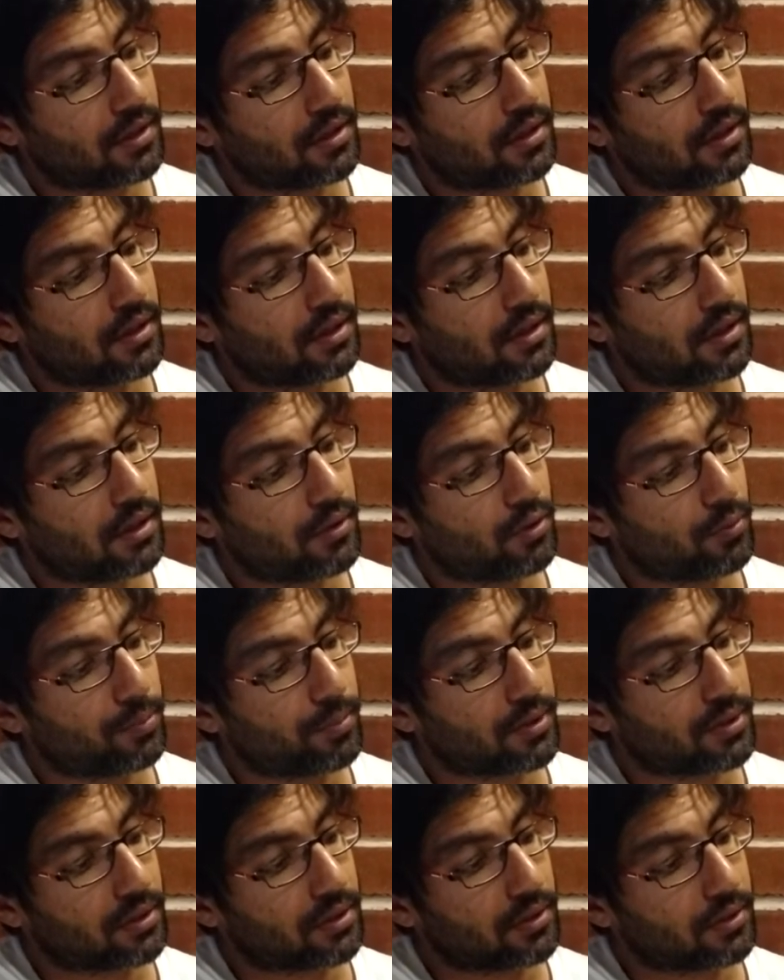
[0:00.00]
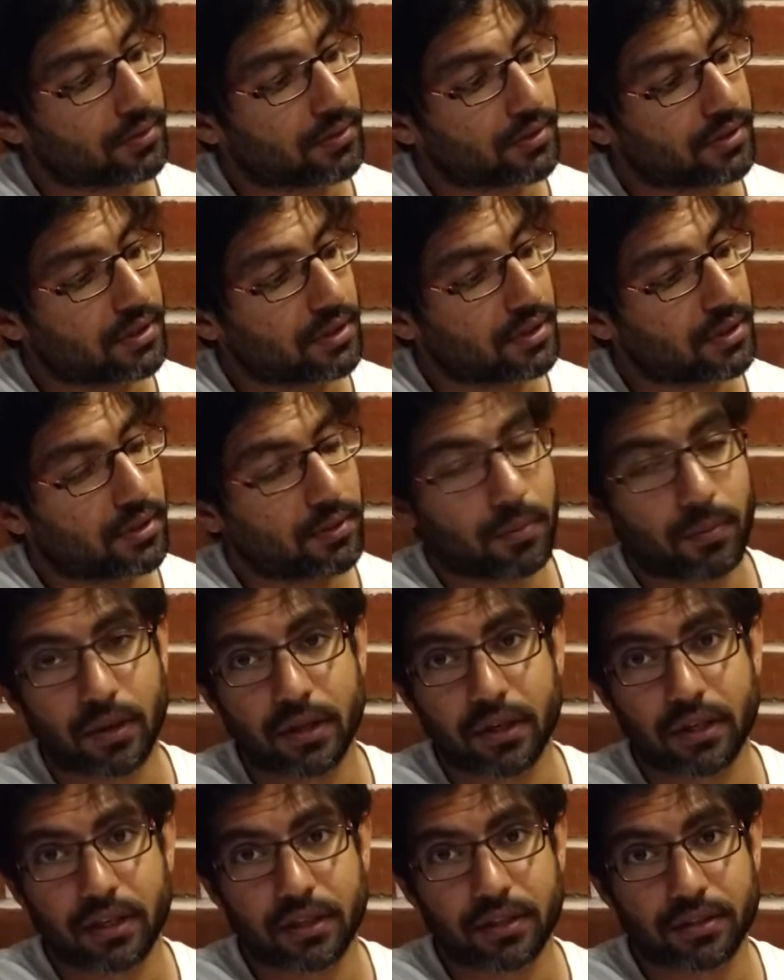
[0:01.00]
open close the
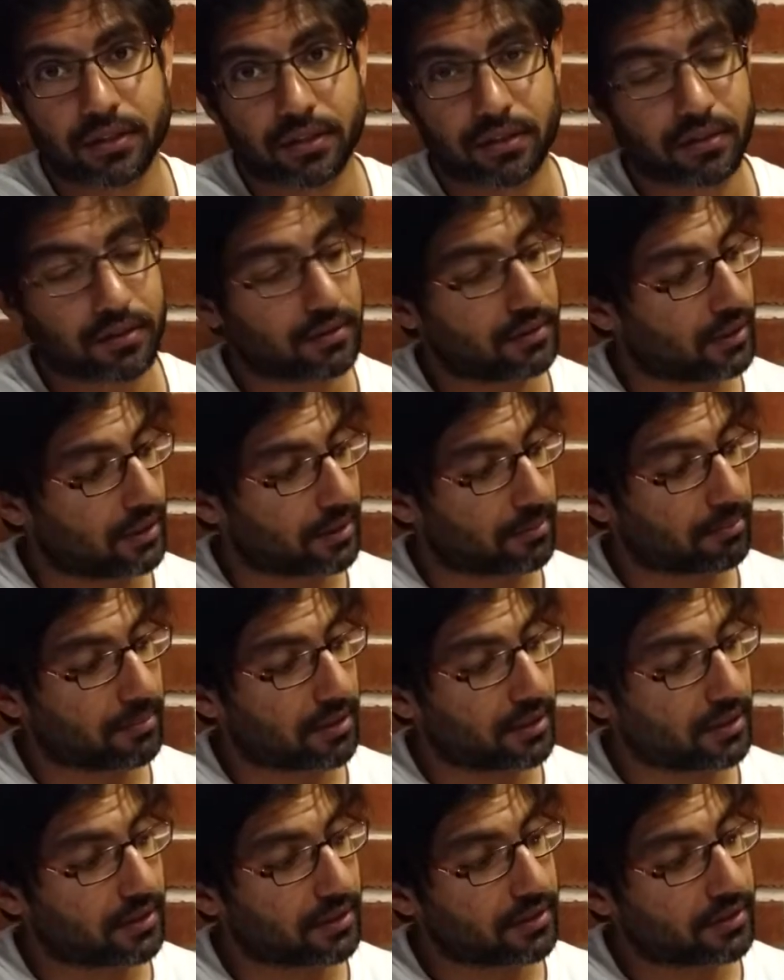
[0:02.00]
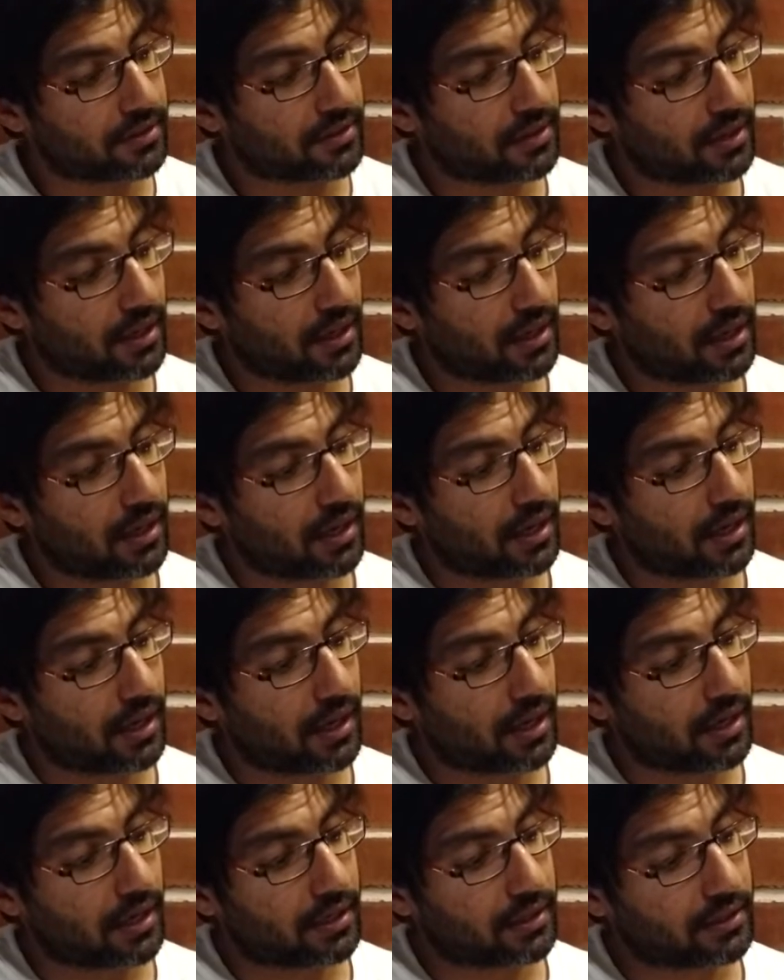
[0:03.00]
ventilation like mine does,
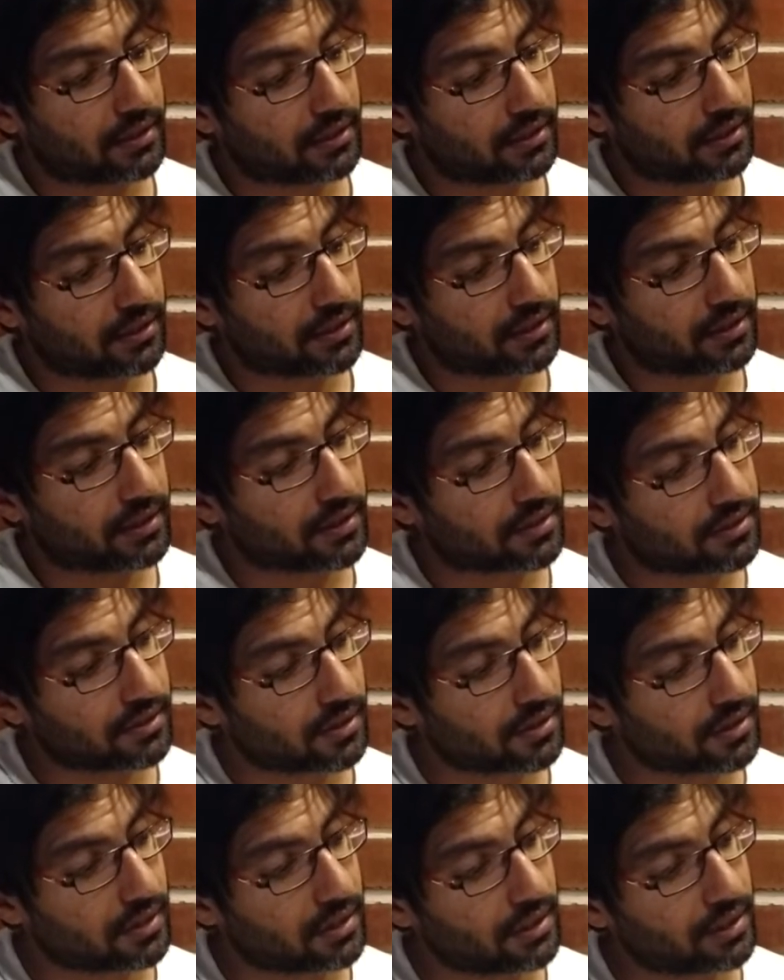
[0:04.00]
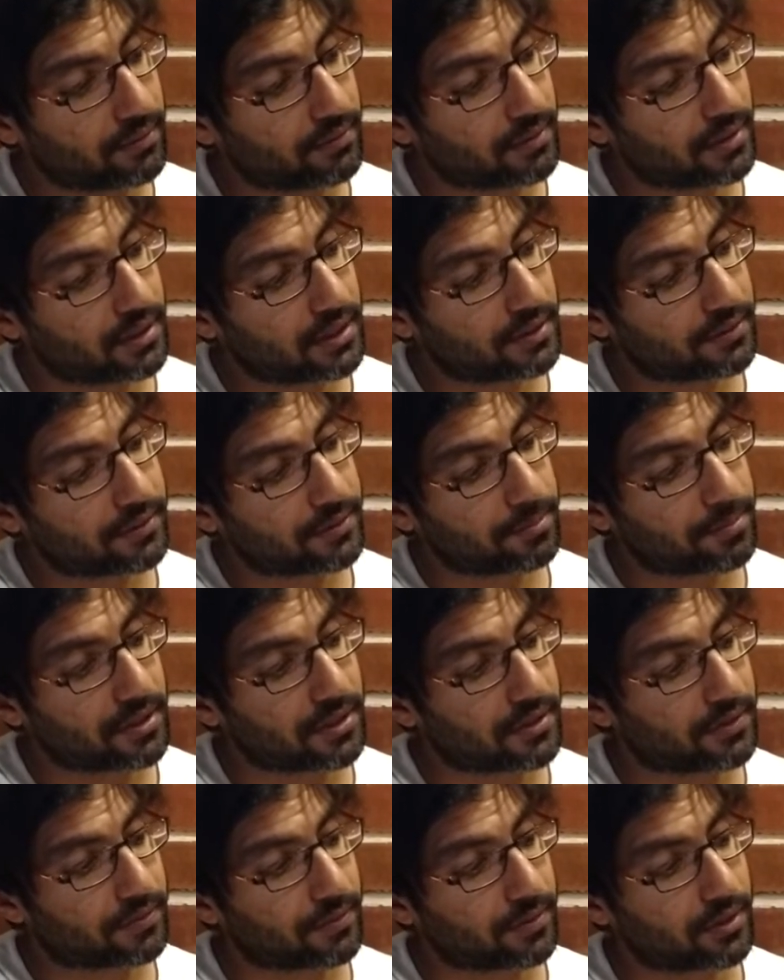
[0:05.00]
and it does not leave enough
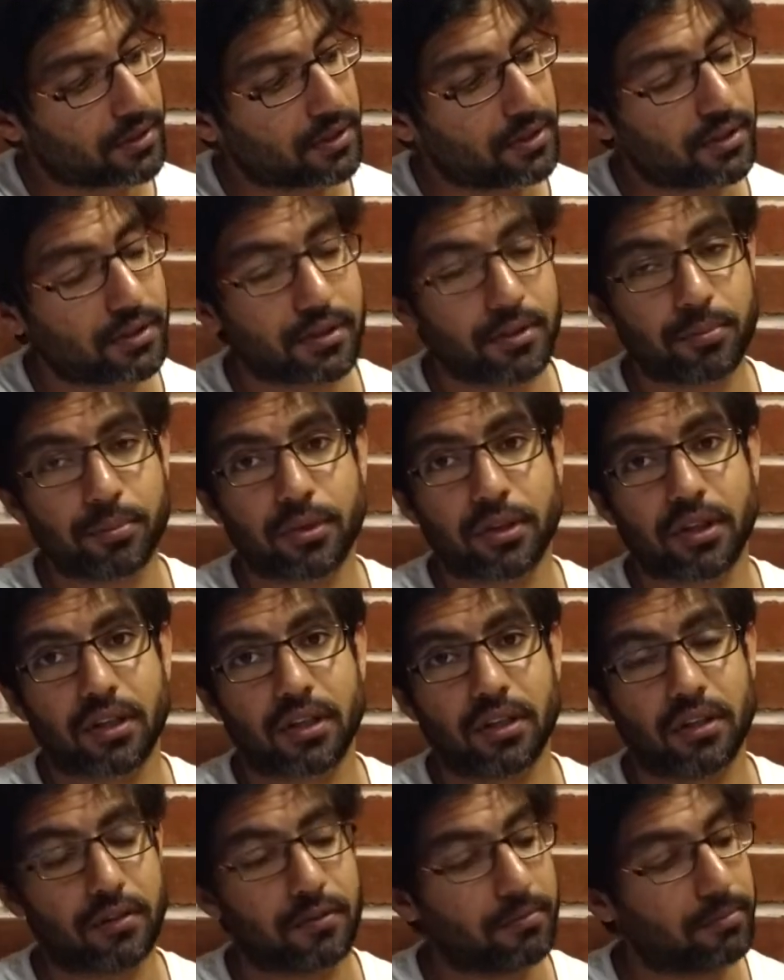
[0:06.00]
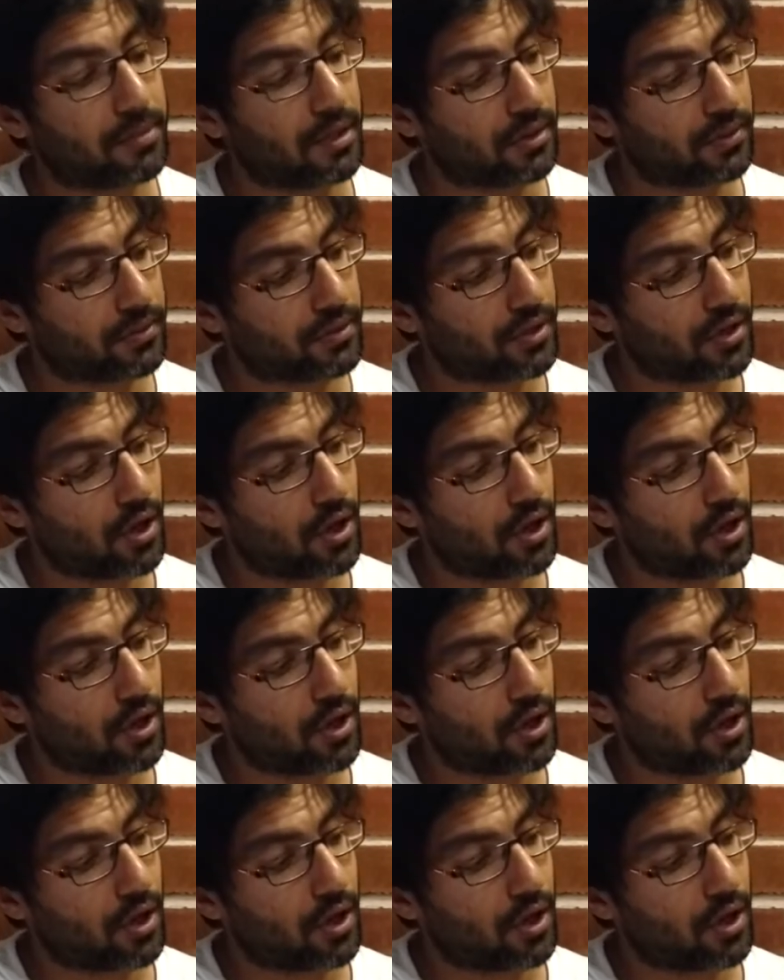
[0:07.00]
space for here to put a curved mount,